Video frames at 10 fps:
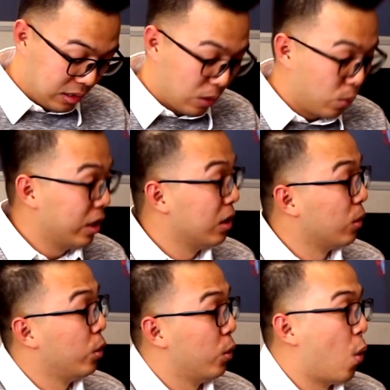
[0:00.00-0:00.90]
So what is the
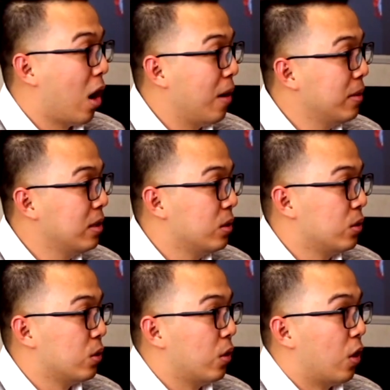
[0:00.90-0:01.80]
requirement to
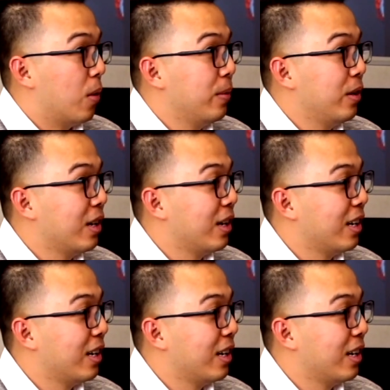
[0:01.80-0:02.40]
join the Army?